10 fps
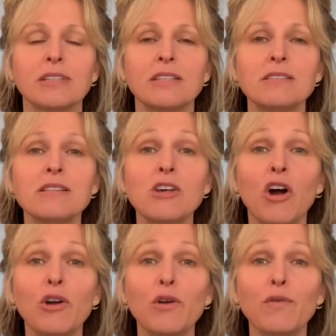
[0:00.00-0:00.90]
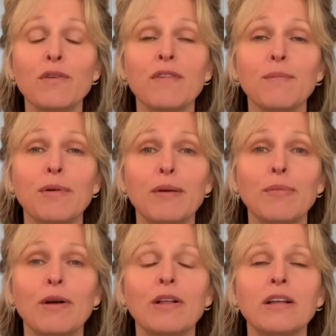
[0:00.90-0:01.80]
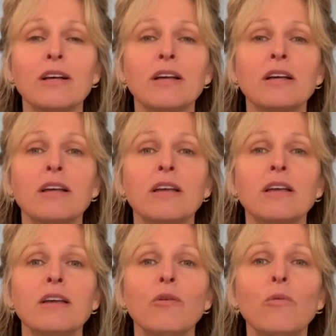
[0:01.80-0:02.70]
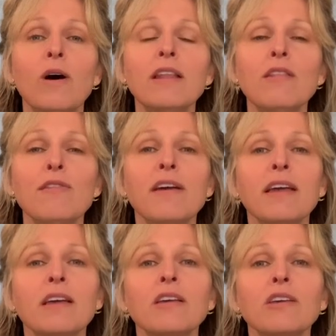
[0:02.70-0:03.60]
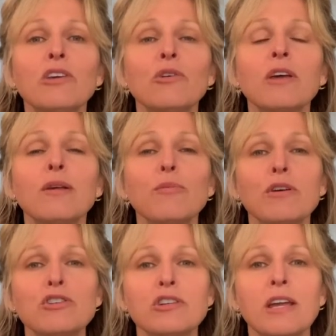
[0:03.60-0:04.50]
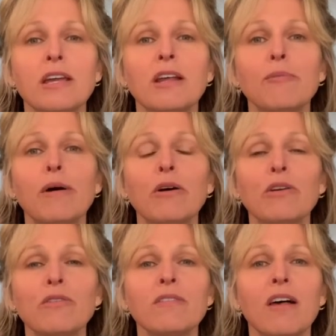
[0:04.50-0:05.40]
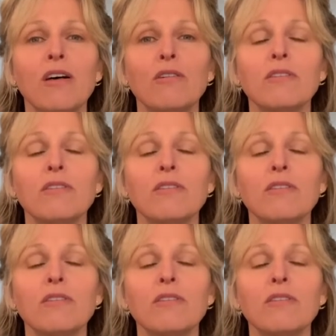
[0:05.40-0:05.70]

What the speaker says: This is harder for some people. One thing you can appreciate about yourself.